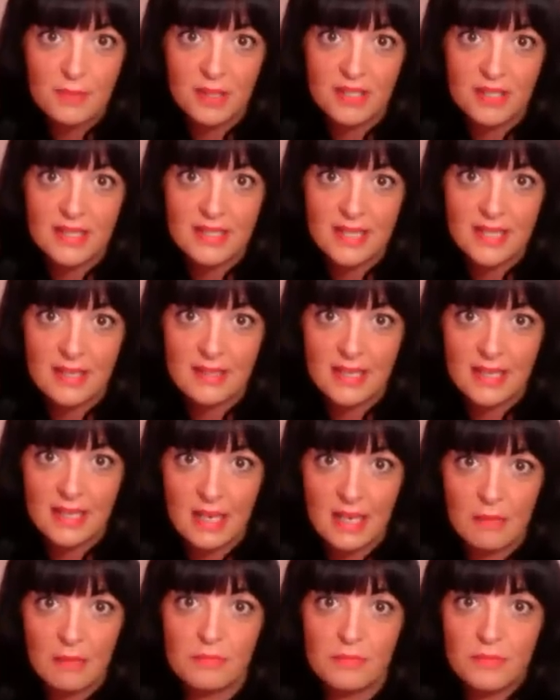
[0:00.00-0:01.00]
because it sounds
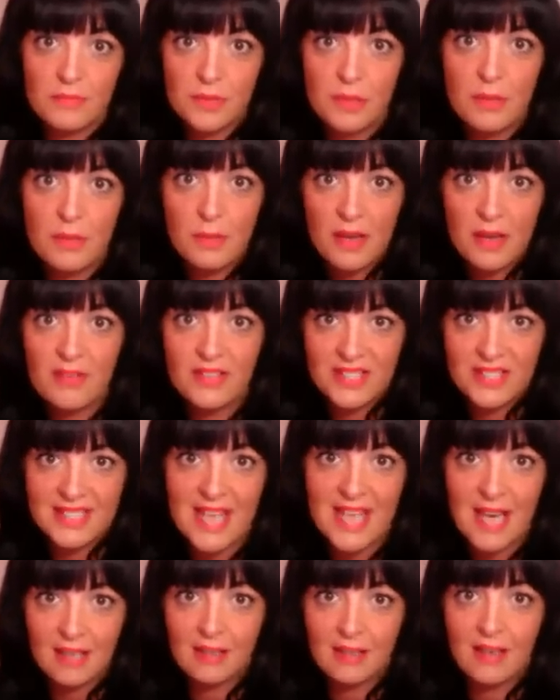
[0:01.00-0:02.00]
like I'm doing a bit of a
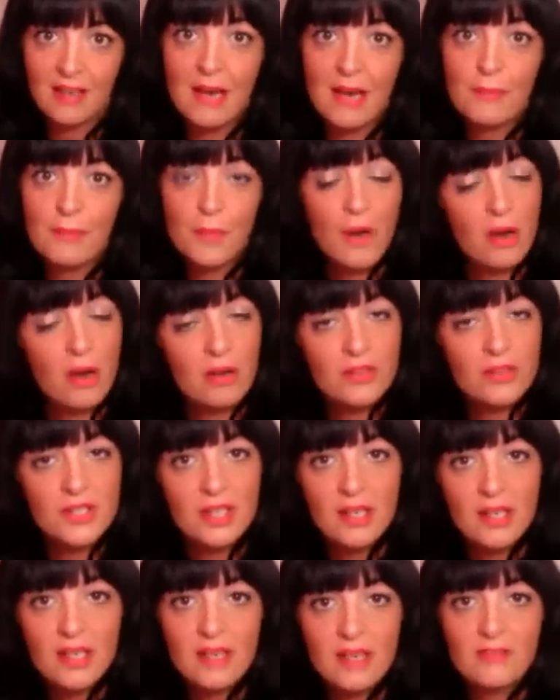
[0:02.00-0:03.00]
sell, I'm
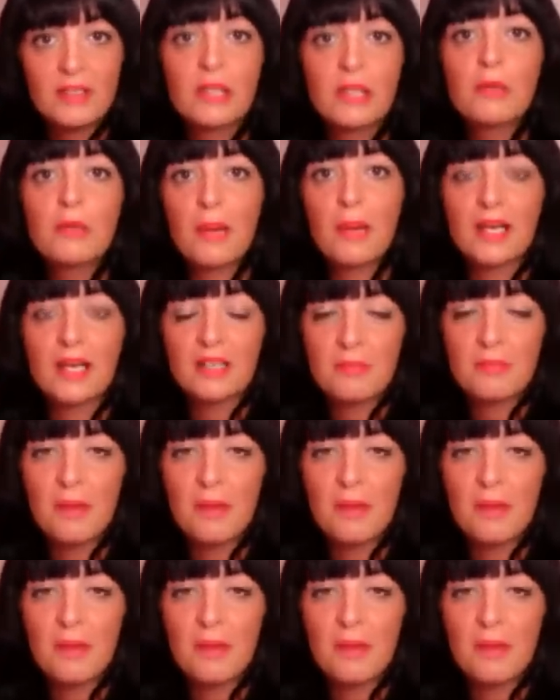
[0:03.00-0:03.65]
not. If you look back at